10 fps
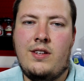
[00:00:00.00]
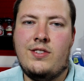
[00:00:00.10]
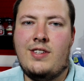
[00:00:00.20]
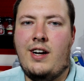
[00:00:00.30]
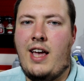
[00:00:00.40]

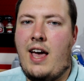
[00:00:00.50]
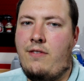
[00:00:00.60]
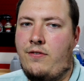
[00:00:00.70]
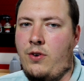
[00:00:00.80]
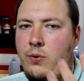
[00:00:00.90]
So there you have
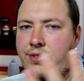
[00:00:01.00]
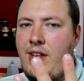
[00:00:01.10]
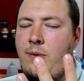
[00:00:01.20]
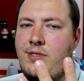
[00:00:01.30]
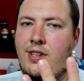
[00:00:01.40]
it, folks.
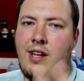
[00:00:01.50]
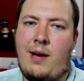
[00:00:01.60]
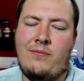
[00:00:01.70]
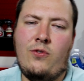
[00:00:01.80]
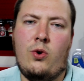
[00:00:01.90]
That was the
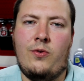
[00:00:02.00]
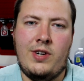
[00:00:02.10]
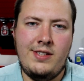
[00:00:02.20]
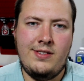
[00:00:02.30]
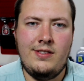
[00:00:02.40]
top 4
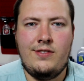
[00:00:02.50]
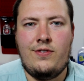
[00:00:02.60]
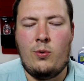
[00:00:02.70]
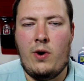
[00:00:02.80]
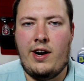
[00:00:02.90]
reasons
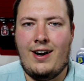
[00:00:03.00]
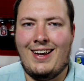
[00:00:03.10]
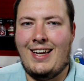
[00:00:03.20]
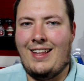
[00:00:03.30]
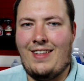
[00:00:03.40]
for why you're
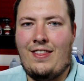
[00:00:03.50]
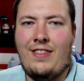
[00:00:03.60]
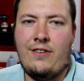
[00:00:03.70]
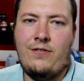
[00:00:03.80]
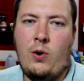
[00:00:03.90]
not getting that
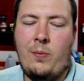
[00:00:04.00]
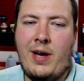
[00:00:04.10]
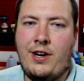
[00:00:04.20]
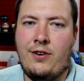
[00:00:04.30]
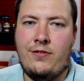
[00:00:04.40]
thick foam
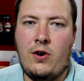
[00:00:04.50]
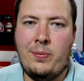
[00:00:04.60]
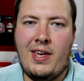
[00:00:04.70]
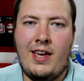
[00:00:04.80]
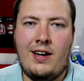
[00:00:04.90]
out of your
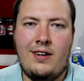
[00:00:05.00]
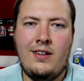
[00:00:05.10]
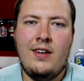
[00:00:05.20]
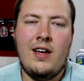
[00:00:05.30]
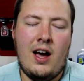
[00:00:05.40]
foam
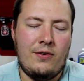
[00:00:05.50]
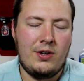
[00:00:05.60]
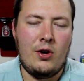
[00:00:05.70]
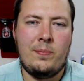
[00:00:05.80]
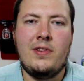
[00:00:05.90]
cannon. I
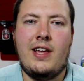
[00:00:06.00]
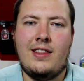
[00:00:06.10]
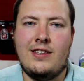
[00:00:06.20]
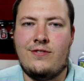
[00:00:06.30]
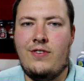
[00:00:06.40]
really hope you
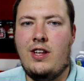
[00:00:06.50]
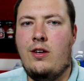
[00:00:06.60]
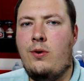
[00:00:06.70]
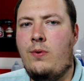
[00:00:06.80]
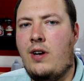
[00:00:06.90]
liked this
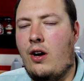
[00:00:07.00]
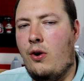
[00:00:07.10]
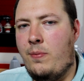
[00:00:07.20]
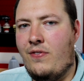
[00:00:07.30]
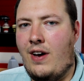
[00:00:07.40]
video. I
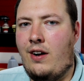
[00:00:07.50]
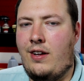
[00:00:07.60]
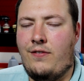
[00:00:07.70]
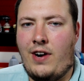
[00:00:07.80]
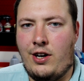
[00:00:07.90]
hope you found
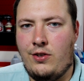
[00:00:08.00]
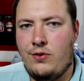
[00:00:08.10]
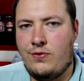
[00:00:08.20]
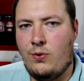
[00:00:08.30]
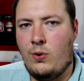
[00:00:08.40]
it very
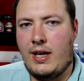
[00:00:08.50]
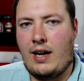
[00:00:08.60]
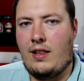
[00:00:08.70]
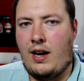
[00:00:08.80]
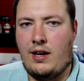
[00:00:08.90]
useful and
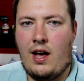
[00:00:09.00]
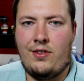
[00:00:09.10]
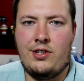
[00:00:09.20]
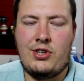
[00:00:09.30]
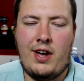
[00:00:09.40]
got a lot of
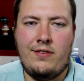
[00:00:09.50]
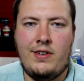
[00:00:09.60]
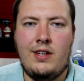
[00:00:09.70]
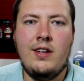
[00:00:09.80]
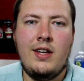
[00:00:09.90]
knowledge out of it.